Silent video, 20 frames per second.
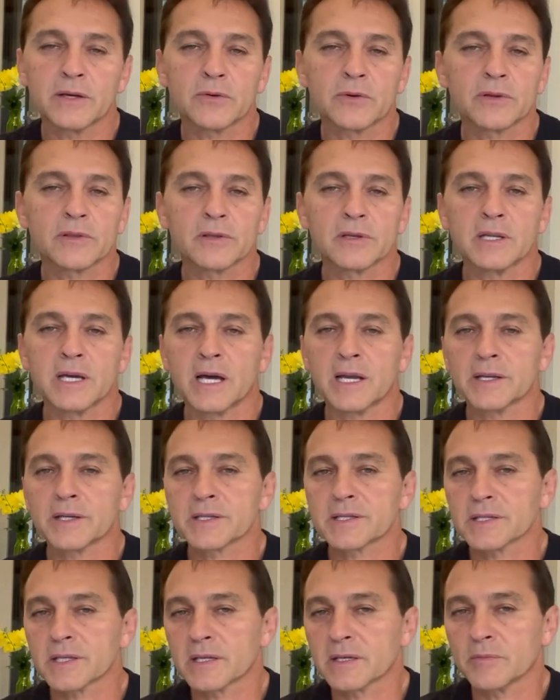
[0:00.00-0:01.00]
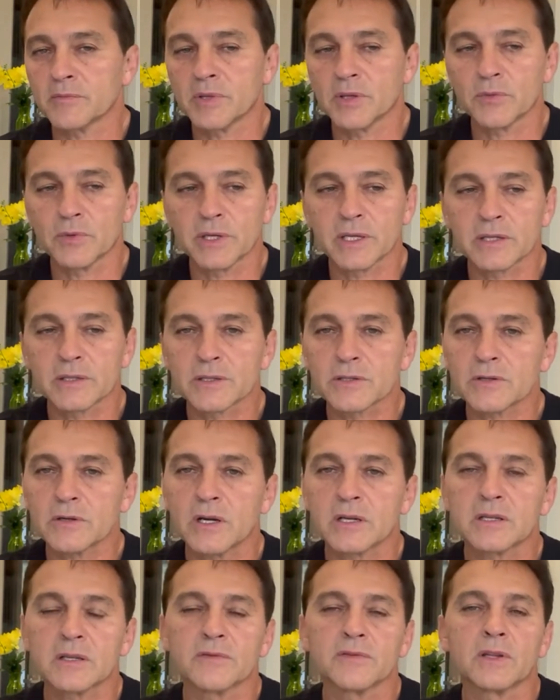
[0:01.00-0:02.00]
orthodontics, it can be
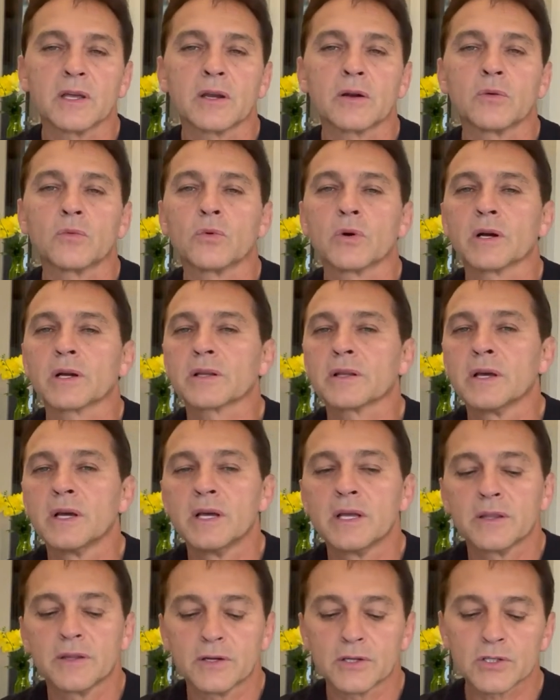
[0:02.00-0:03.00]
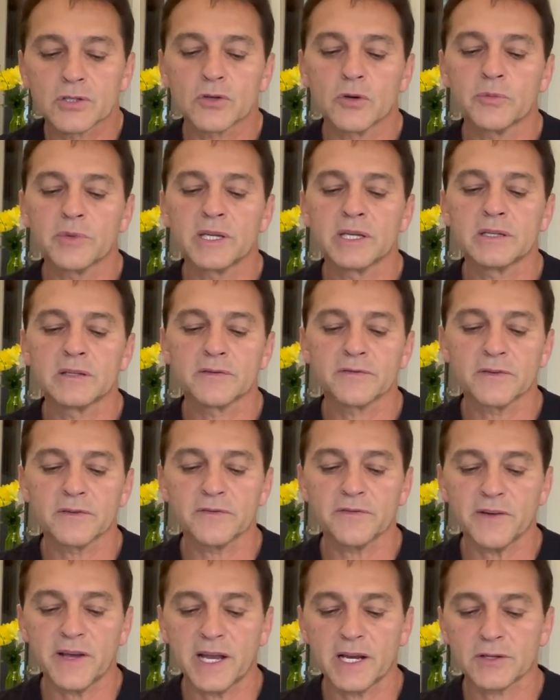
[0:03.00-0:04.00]
reconstructive dental work. There's so many
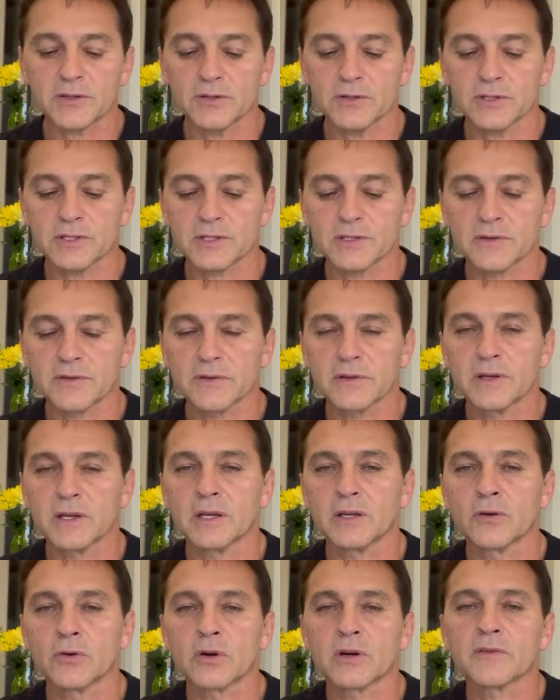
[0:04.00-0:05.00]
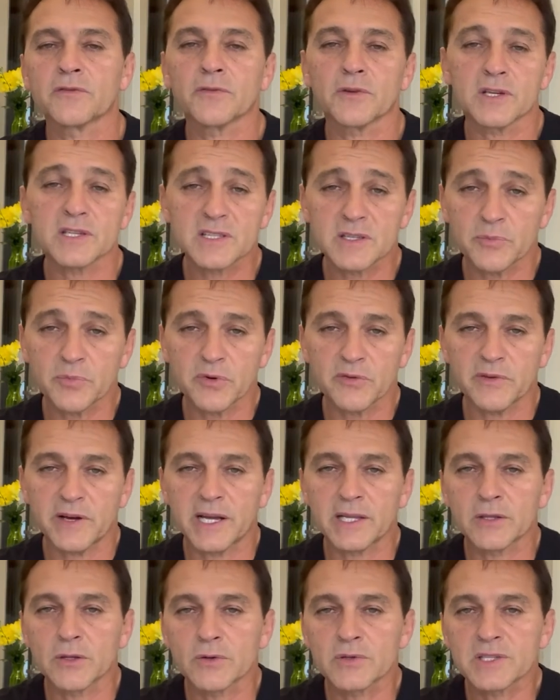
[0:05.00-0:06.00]
different factors. In order for us to
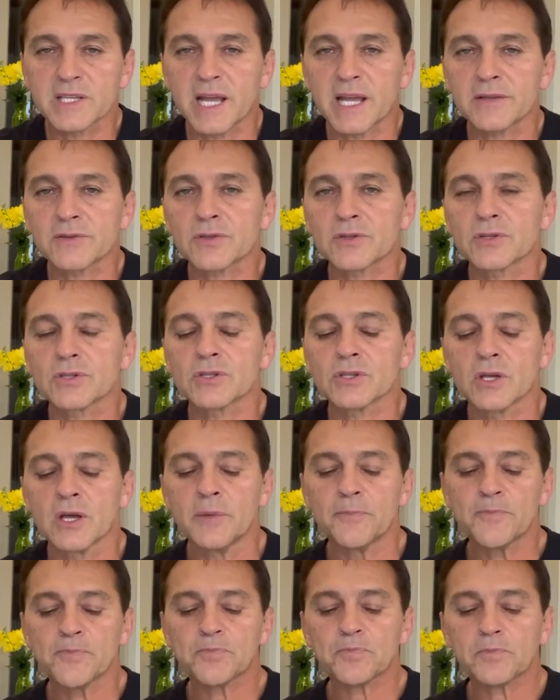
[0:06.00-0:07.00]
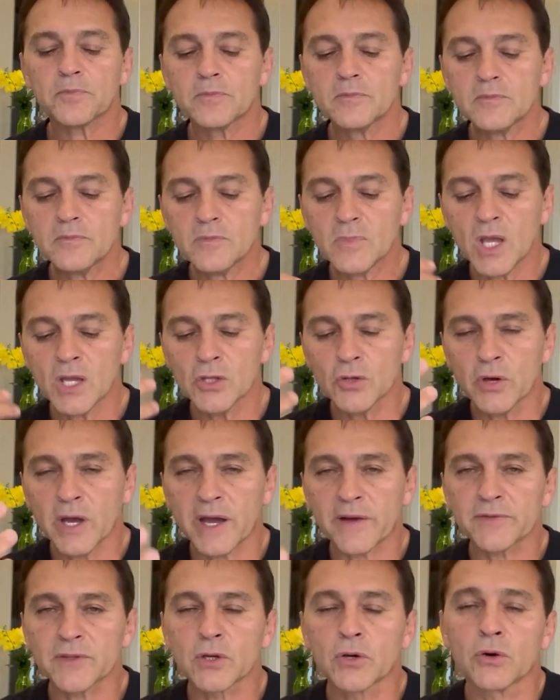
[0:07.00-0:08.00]
provide those answers, you
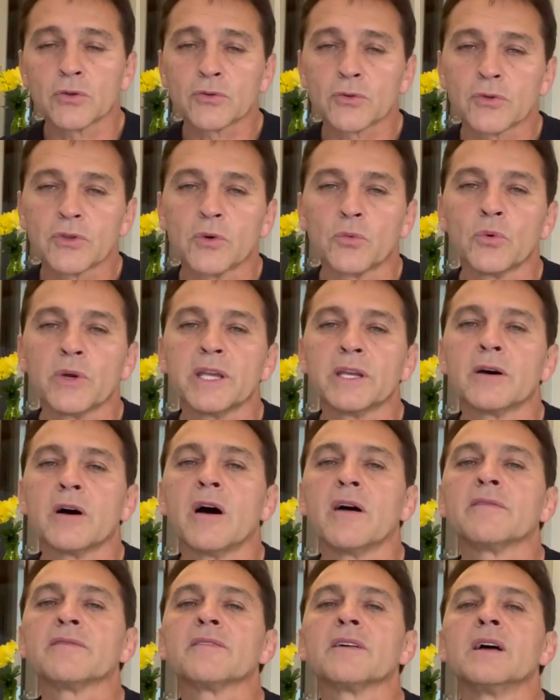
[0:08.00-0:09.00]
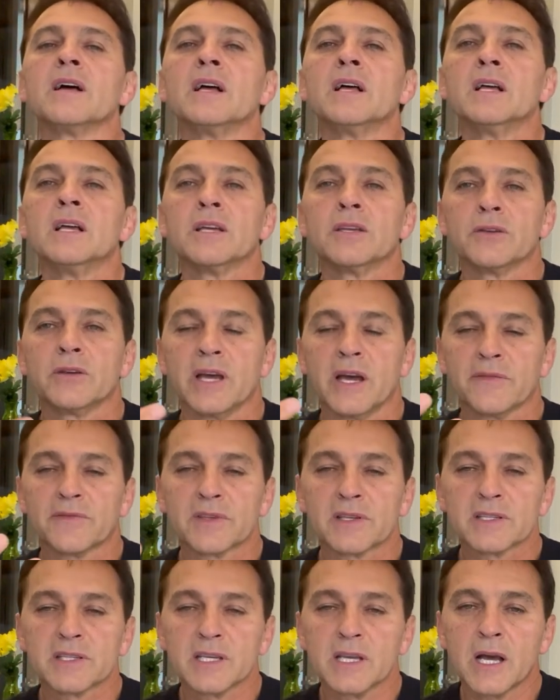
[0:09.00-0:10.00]
have to go through the wean off, you have
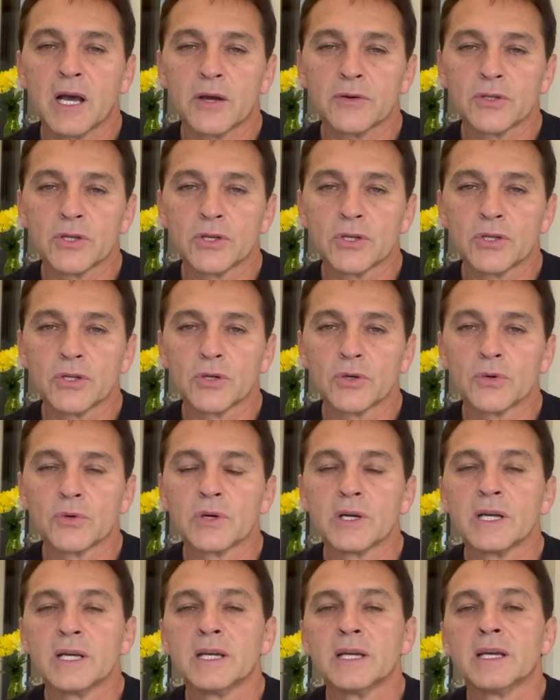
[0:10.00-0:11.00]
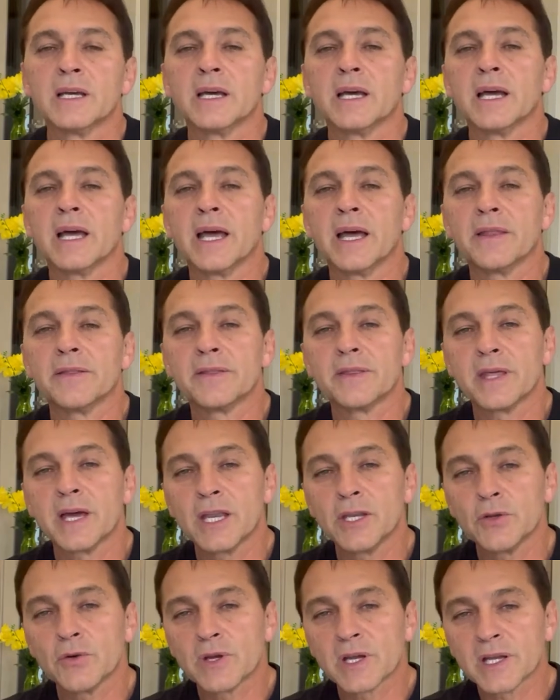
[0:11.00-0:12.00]
to see how you do, and
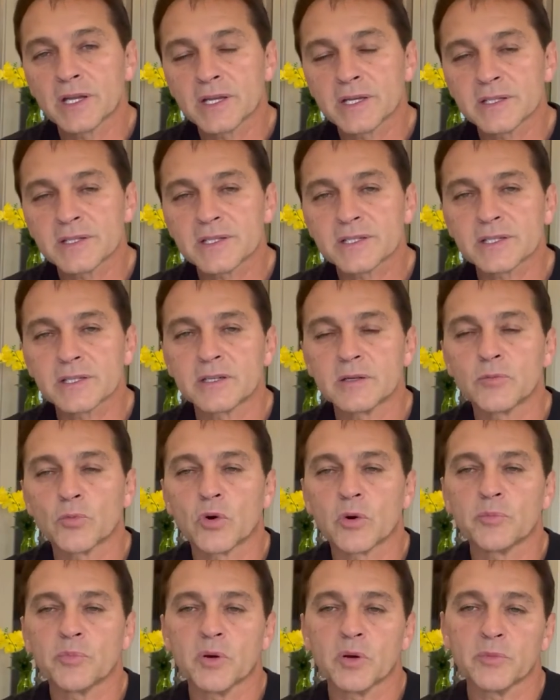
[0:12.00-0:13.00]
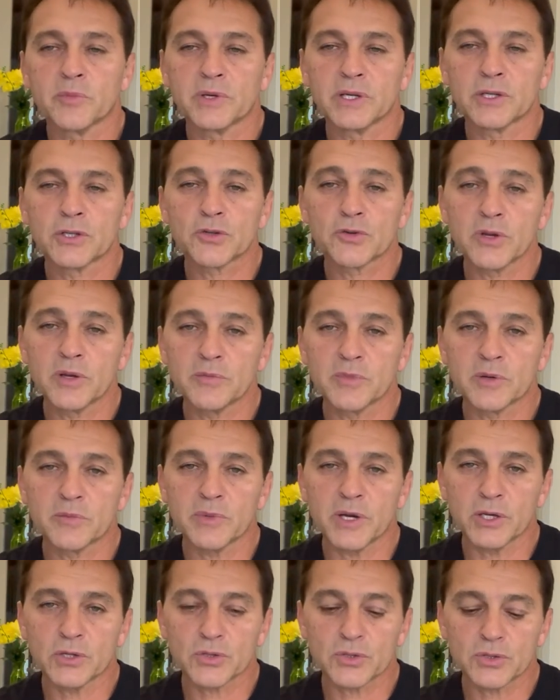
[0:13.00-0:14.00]
then you can consider more permanent treatment
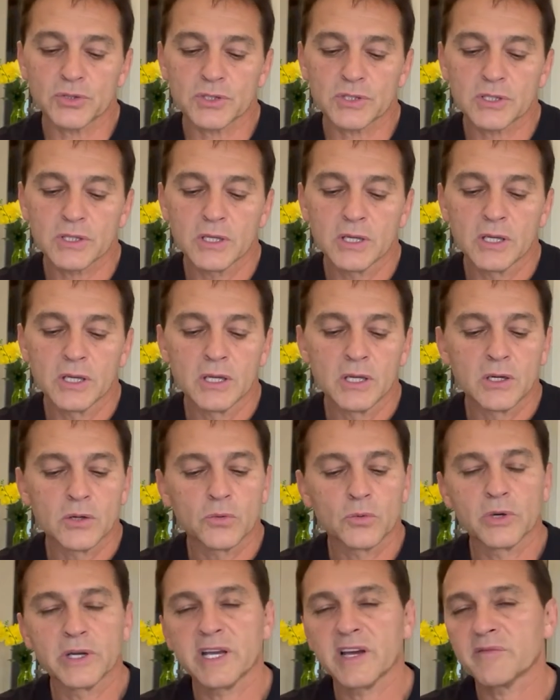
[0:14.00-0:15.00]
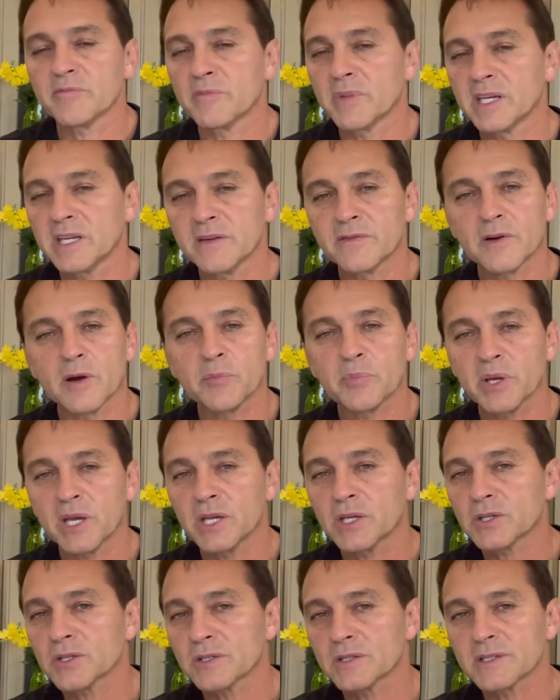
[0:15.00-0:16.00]
measures. We have many of our
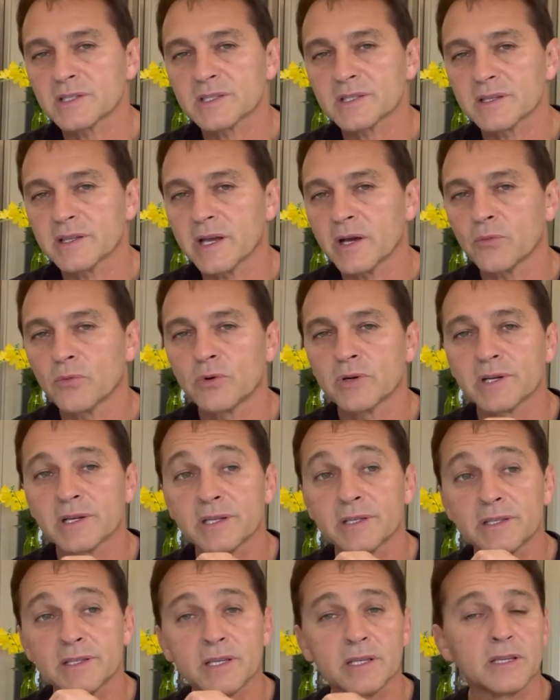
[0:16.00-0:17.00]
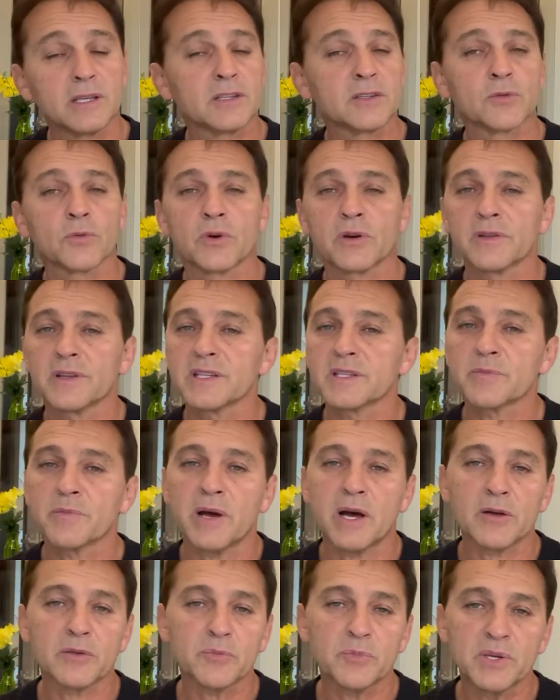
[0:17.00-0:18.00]
patients that will continue to wear these
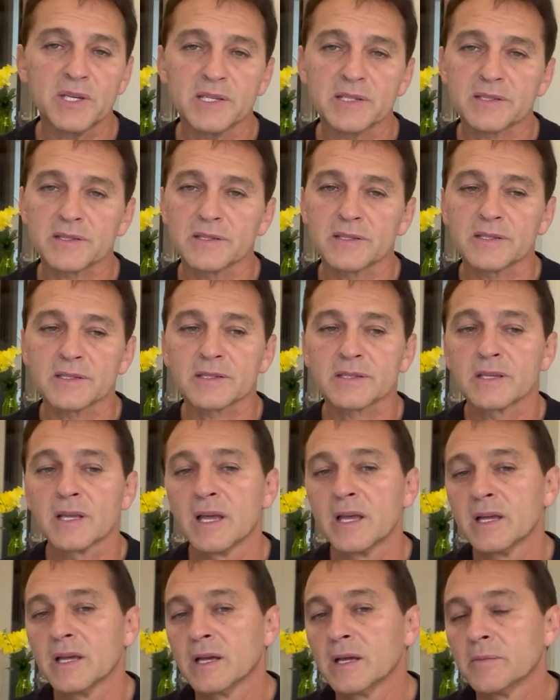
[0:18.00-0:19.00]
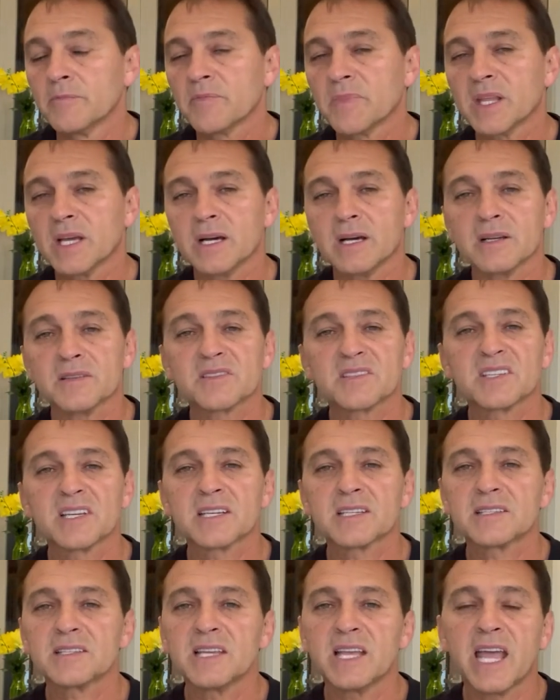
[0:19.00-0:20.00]
mouthpieces
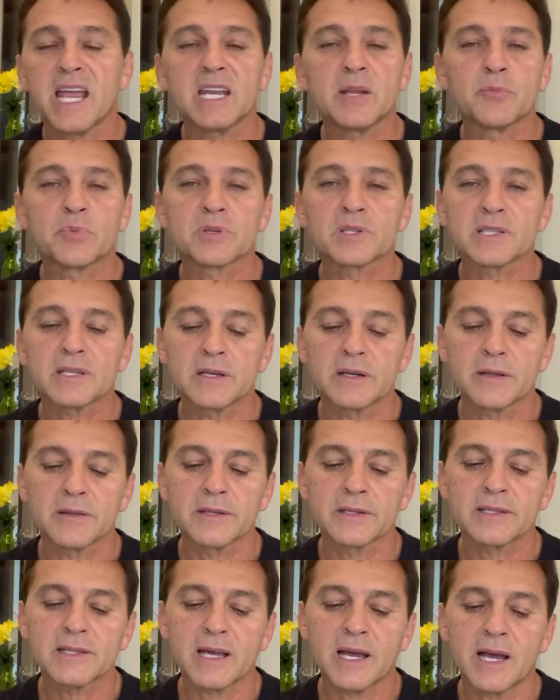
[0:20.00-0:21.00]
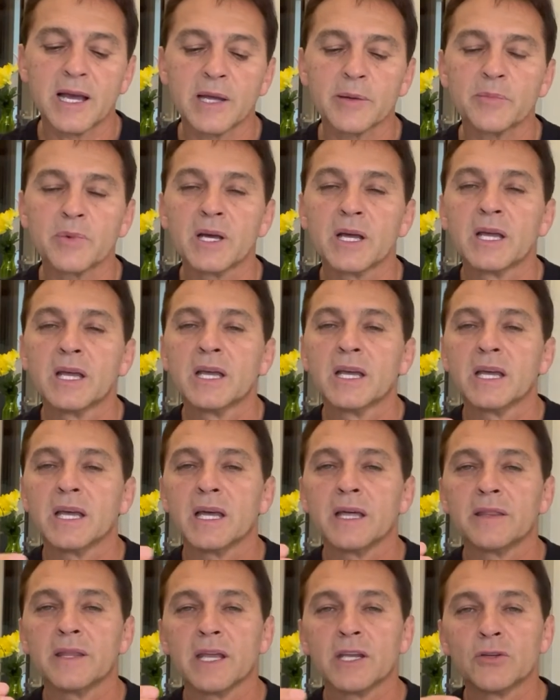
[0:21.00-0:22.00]
60-80% of the time,
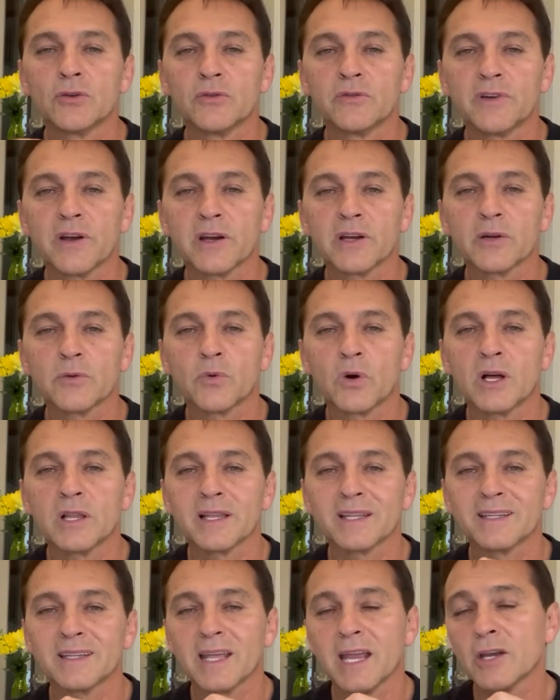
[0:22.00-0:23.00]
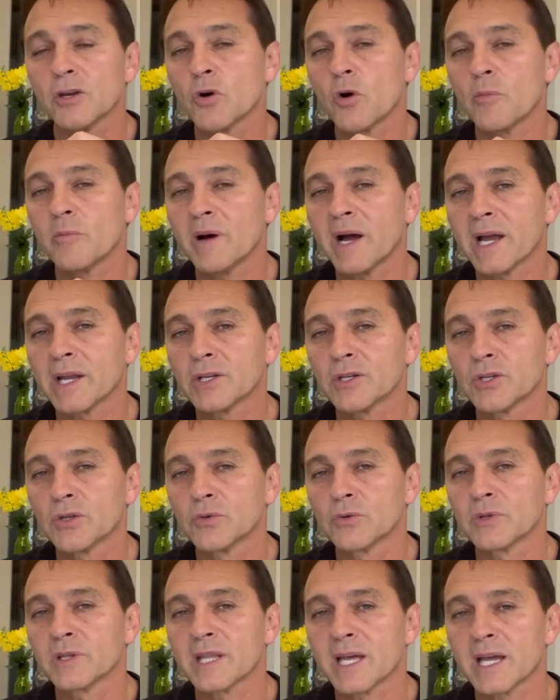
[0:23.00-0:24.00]
and they do very well, and they don't mind
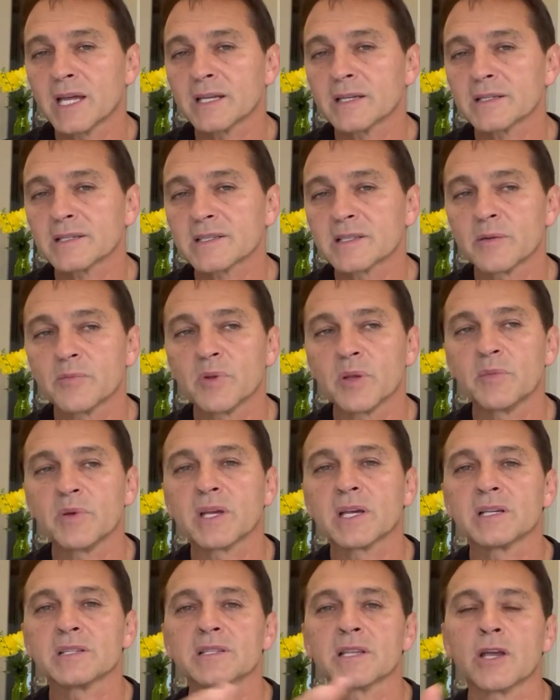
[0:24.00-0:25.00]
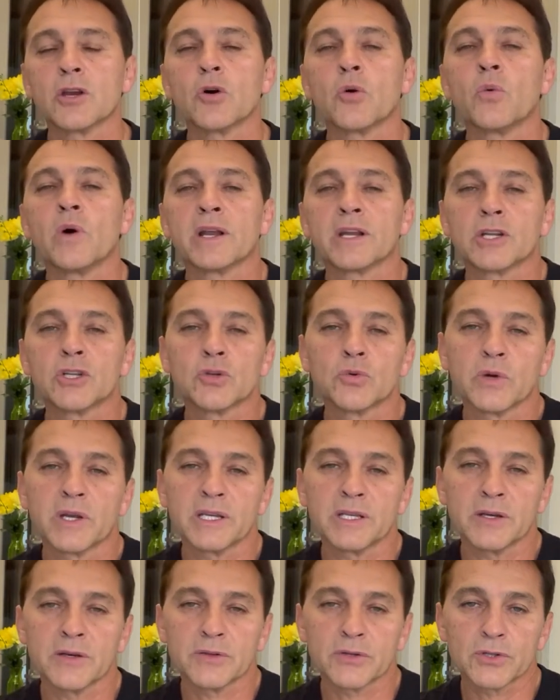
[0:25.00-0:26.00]
doing that simply because they don't want to do
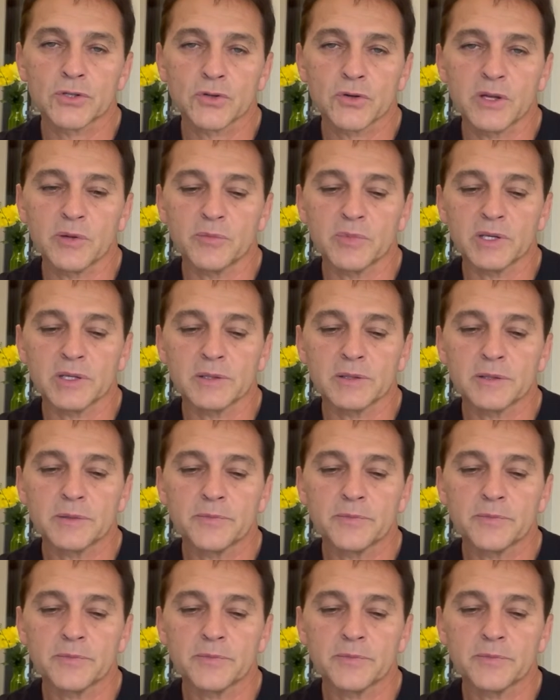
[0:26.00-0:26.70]
any other treatment.